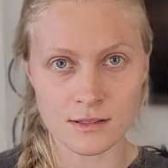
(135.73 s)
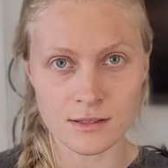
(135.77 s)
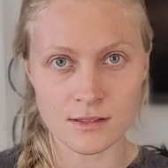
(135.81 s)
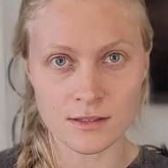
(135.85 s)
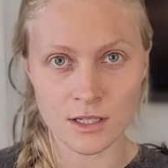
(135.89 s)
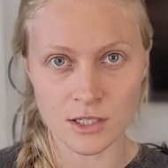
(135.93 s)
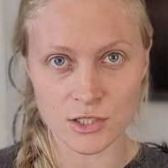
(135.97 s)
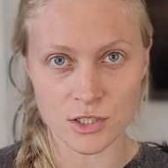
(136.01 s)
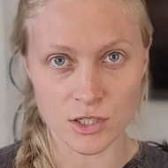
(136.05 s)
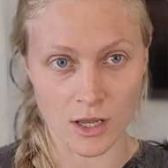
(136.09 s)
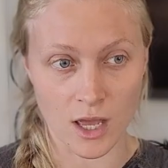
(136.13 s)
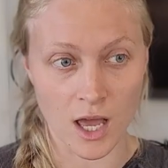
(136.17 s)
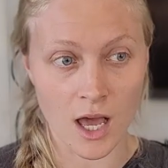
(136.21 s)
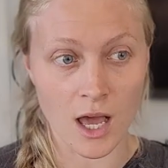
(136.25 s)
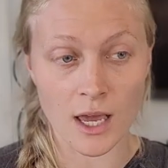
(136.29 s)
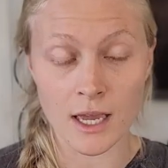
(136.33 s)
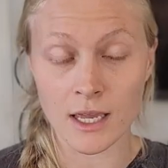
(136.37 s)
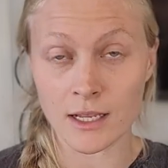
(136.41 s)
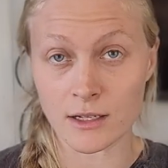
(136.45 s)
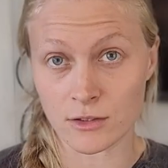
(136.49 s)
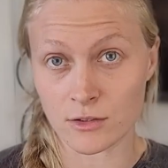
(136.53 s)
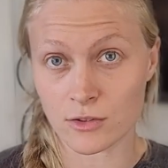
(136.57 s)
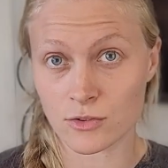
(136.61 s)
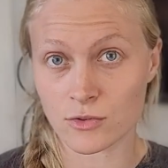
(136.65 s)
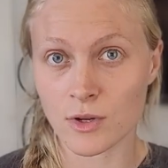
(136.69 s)
is such a high
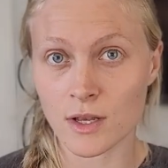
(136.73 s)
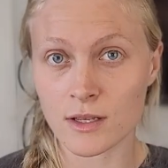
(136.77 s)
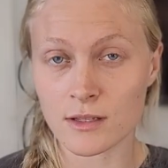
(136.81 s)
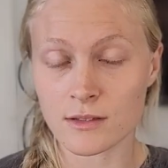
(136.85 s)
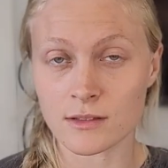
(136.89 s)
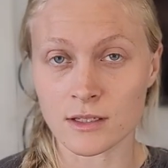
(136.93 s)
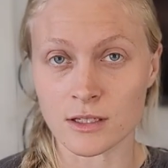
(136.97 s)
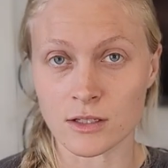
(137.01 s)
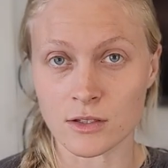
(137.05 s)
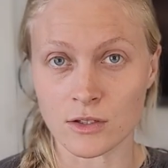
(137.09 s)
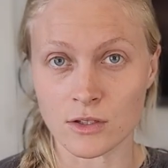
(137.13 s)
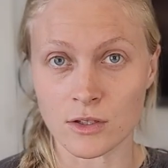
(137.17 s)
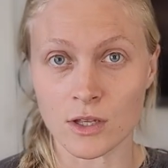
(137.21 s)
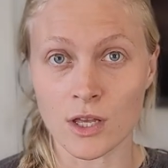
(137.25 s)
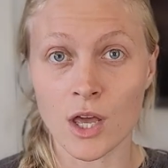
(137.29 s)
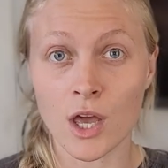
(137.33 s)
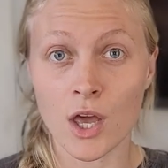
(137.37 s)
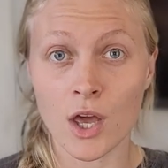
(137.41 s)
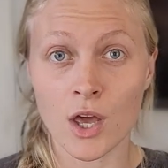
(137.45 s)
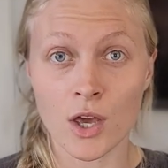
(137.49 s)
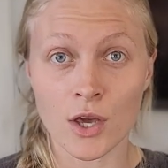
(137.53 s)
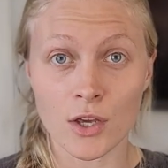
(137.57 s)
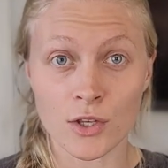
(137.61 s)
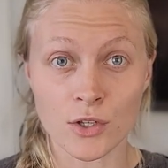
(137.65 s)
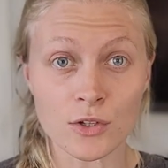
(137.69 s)
distress signal,
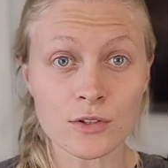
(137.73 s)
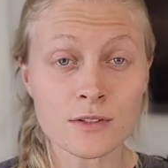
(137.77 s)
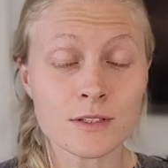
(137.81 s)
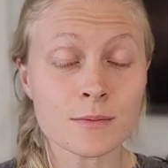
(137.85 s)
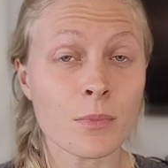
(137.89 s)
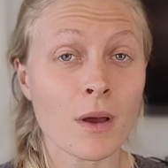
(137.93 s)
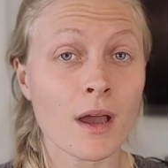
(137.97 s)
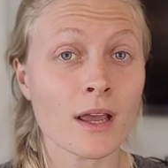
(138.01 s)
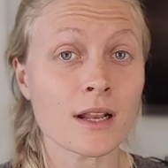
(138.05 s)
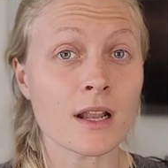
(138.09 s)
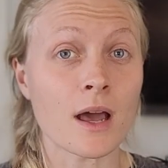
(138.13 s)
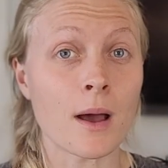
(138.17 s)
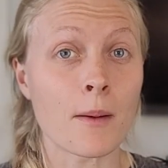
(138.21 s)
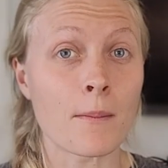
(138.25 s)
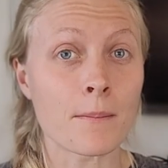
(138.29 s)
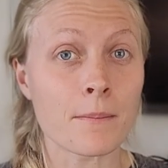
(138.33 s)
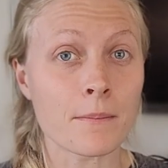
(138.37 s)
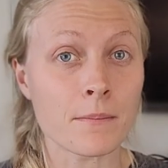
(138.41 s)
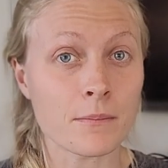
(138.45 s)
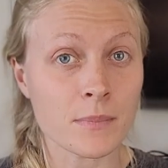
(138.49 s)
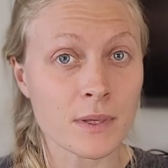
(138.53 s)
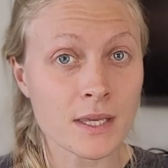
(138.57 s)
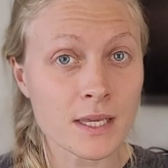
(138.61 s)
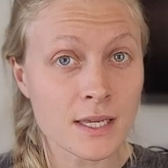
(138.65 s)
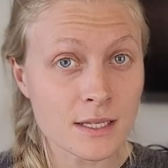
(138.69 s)
your spine
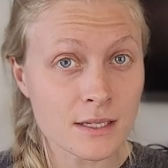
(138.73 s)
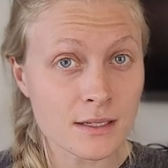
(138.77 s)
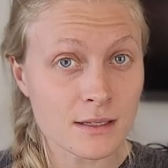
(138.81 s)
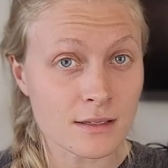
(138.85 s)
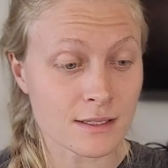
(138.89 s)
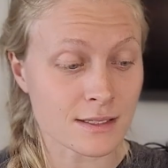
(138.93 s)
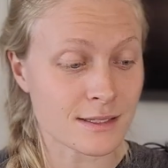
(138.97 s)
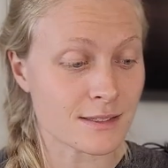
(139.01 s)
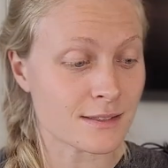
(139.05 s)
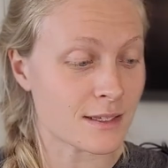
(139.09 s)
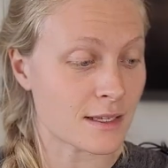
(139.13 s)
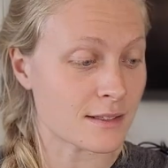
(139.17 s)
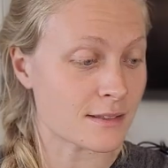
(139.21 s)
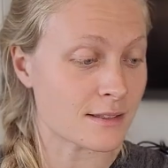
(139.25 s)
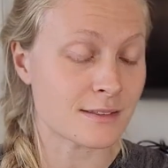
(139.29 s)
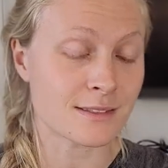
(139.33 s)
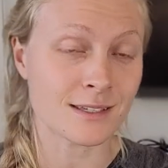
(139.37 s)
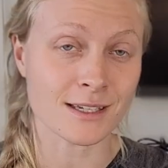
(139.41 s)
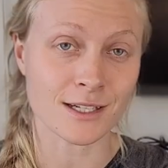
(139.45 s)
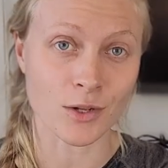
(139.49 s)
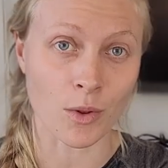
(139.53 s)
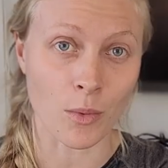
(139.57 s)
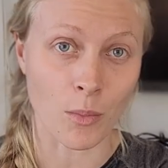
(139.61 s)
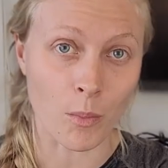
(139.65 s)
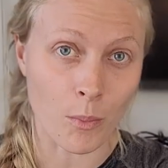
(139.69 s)
immediately sends a
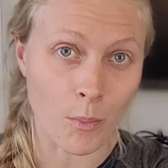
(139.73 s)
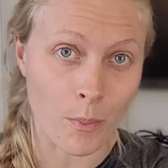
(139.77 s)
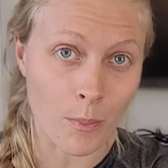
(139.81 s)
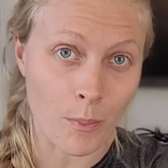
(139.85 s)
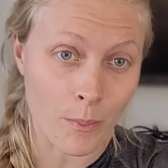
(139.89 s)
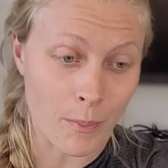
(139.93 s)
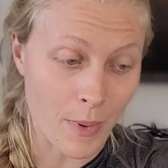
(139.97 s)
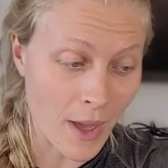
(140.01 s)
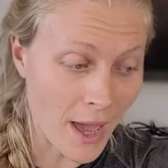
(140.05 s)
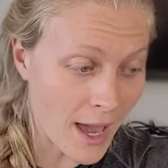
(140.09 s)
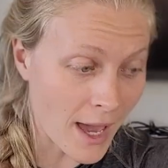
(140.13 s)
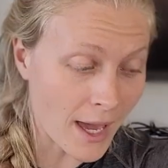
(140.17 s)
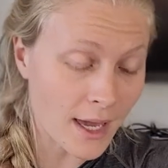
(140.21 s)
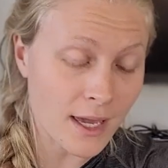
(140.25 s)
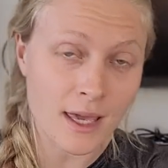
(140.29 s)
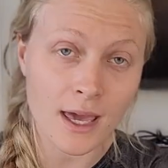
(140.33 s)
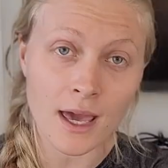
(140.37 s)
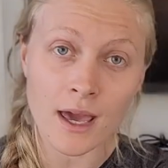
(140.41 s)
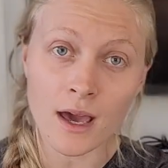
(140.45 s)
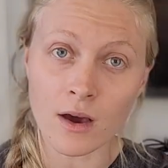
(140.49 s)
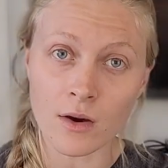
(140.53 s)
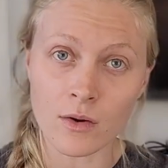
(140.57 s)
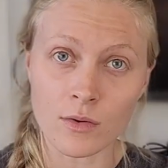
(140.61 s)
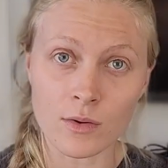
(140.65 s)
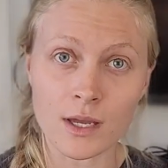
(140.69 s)
signal back
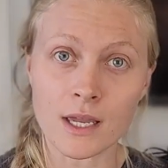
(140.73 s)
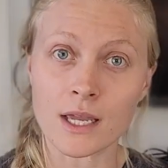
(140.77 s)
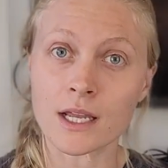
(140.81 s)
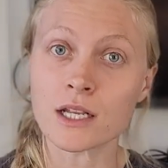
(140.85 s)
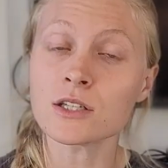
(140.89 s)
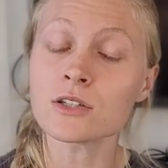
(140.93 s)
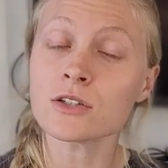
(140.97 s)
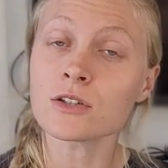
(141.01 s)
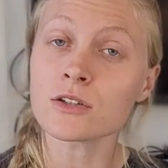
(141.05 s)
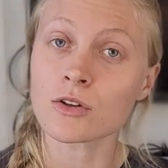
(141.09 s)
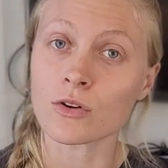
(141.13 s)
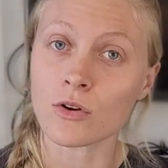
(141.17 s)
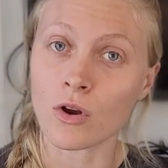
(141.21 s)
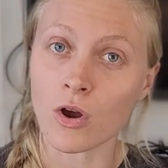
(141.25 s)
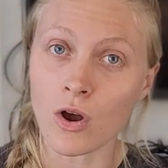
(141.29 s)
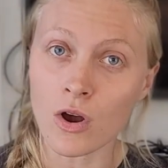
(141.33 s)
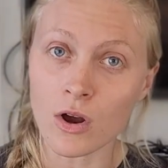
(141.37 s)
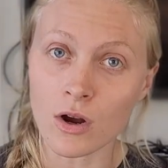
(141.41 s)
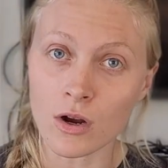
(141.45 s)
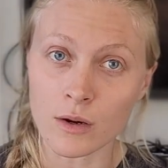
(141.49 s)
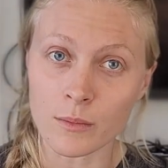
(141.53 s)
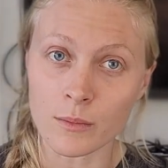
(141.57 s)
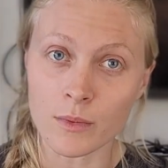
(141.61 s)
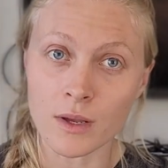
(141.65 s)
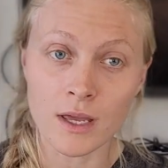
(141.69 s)
out into your
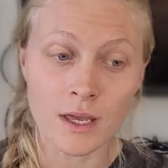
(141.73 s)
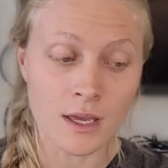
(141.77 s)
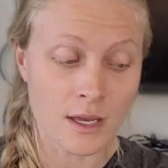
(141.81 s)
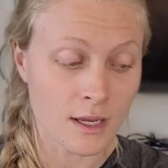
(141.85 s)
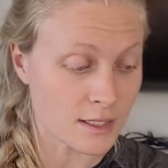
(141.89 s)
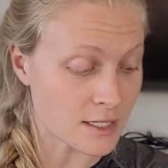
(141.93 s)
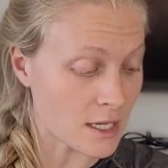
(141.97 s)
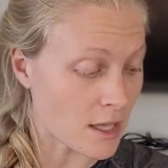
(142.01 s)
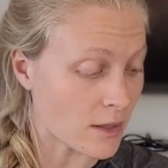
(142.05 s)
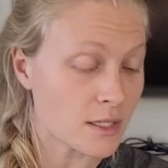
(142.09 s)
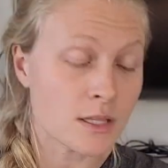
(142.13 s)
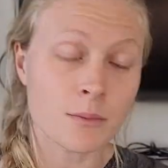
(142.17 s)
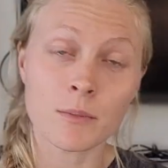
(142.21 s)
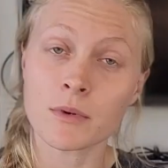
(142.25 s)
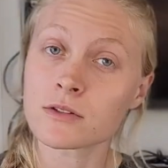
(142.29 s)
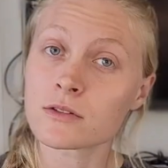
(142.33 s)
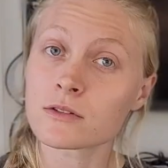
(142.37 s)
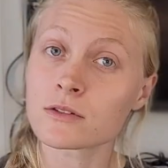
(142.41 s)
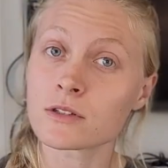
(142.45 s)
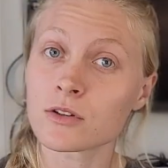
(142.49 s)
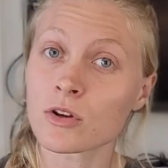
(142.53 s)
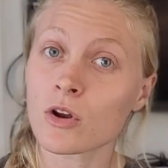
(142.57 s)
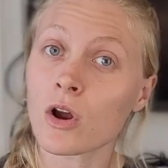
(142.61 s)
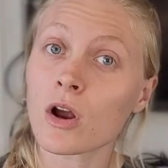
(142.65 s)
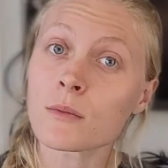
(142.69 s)
arm, telling the muscles
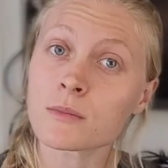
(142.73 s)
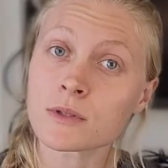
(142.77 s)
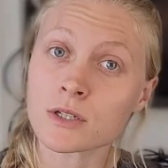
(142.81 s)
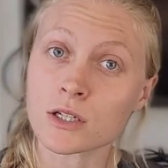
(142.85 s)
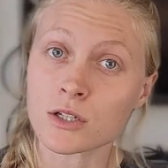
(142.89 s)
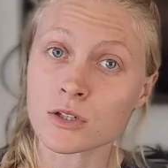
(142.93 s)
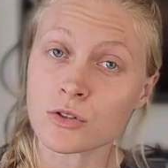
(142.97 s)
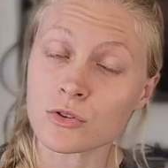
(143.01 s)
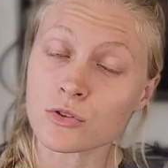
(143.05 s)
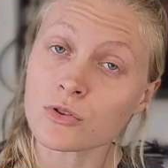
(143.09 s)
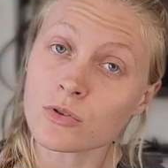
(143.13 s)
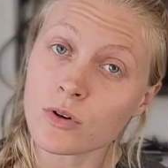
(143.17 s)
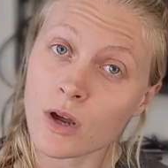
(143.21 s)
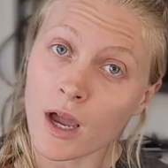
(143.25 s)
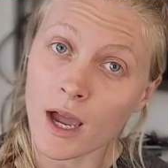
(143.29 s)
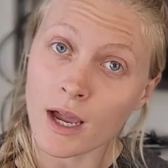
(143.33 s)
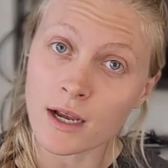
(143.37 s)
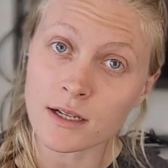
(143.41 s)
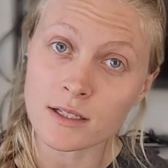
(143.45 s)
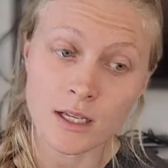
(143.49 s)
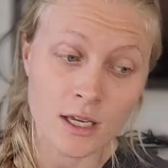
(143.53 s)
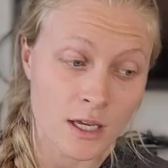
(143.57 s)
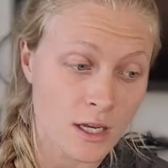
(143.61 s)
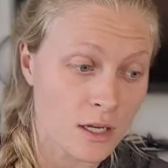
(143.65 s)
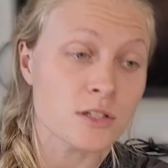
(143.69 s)
in your arm to contract,